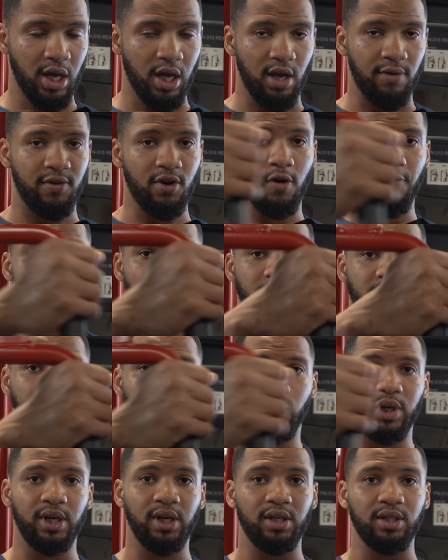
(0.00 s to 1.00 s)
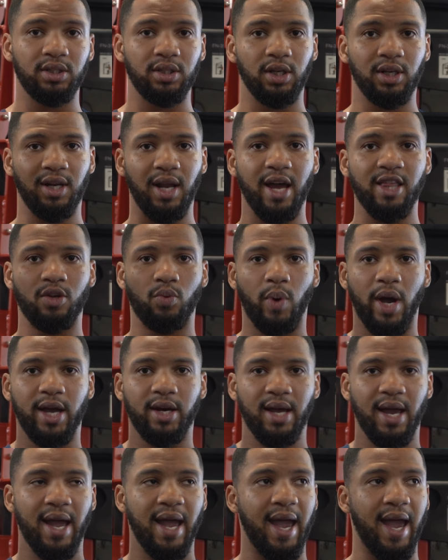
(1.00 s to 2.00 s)
If you don't feel a squeeze, lighten the weight
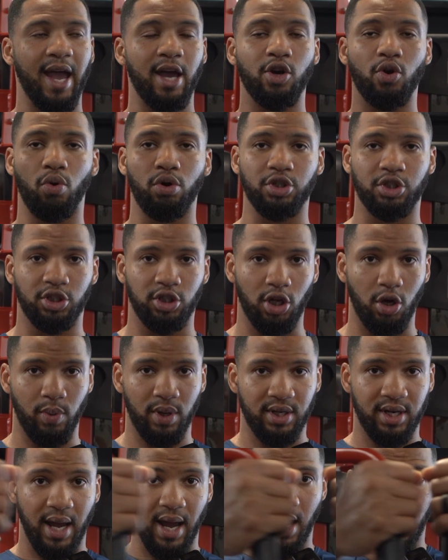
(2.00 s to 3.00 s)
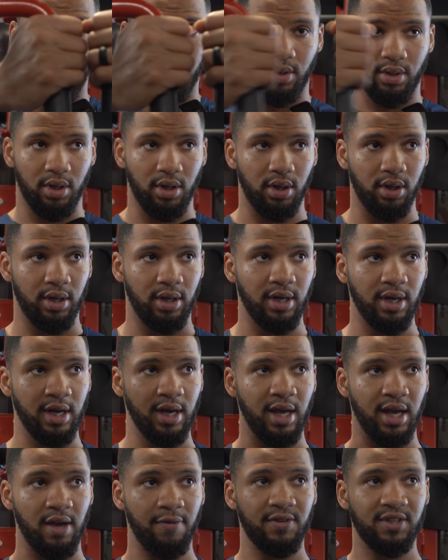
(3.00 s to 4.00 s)
and or slow it down.
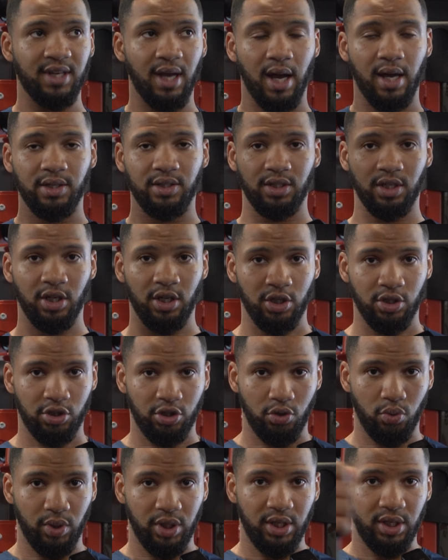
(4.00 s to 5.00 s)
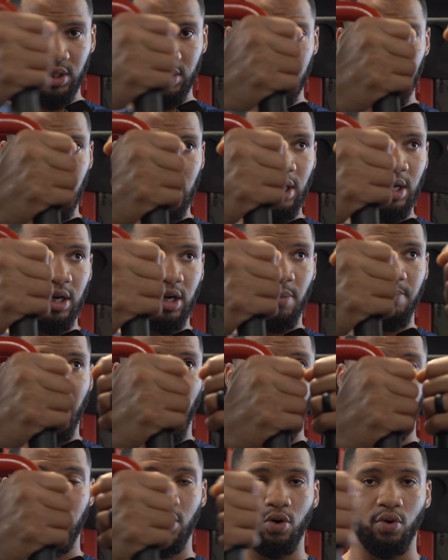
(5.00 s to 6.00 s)
Emphasize squeeze, come
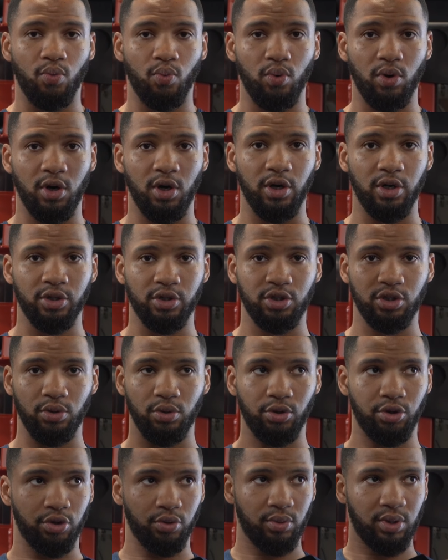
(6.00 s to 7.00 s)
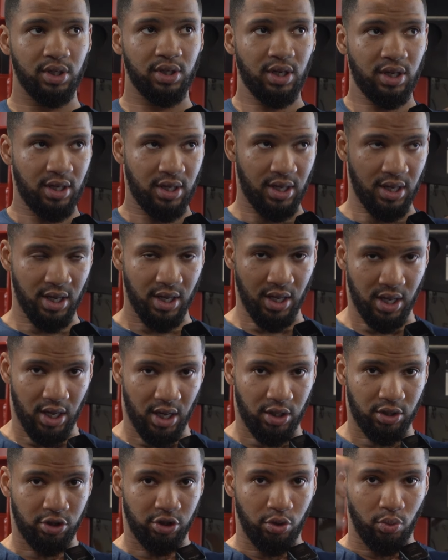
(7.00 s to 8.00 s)
back, 1, 2, 3,
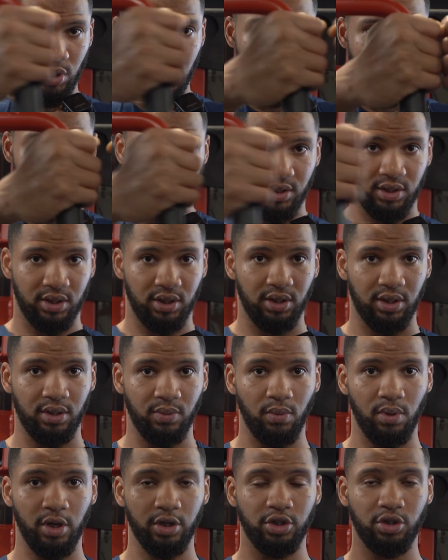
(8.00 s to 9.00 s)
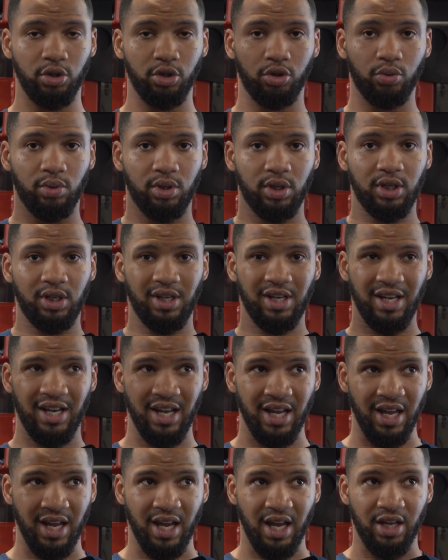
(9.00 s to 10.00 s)
and squeeze. 1, 2, 3,
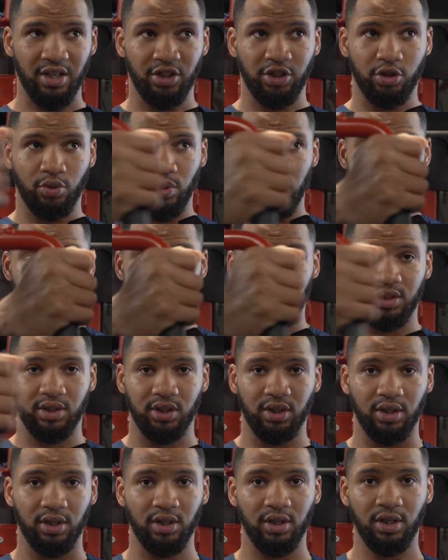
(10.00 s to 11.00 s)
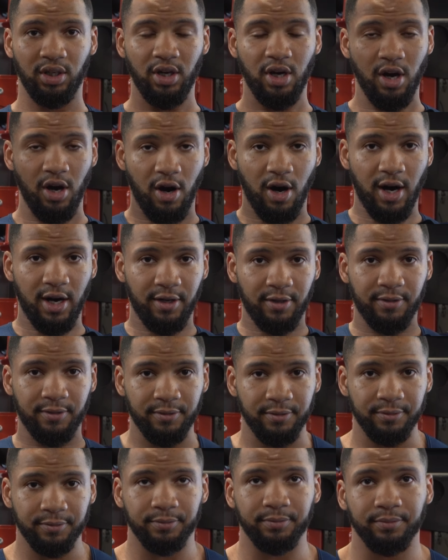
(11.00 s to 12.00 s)
and squeeze. All right?
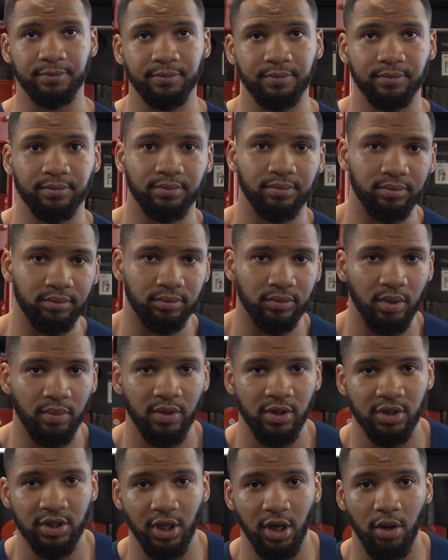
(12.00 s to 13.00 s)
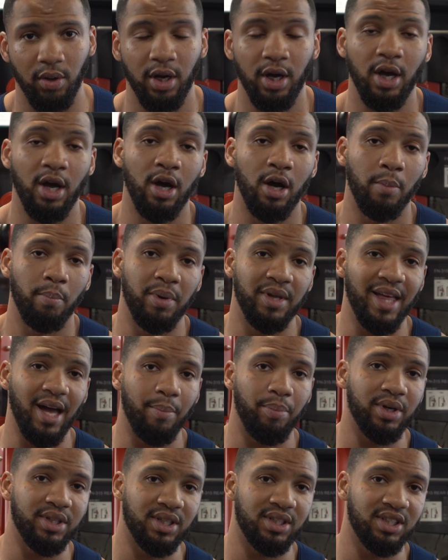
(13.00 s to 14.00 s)
So, but that
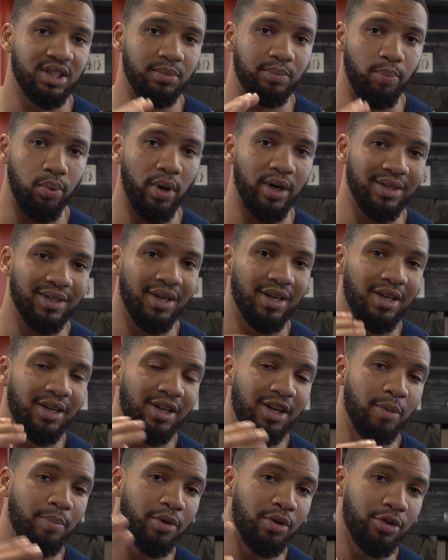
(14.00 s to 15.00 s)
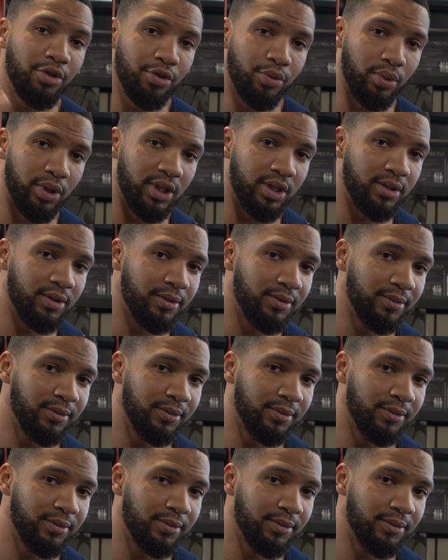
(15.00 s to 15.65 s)
brings us to point number 3.